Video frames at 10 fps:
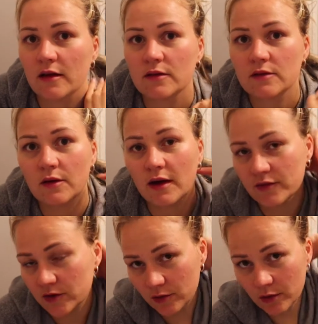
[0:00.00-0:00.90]
here, so I
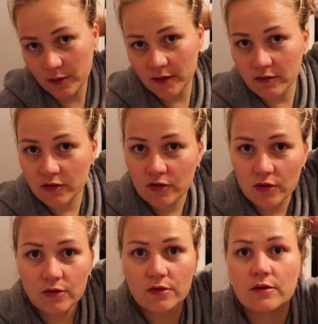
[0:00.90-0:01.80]
have to do it when they're at
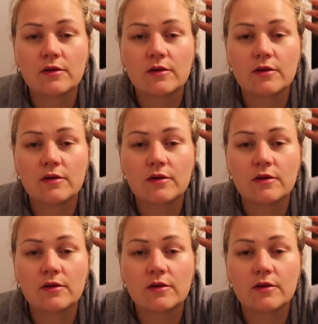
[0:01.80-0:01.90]
school.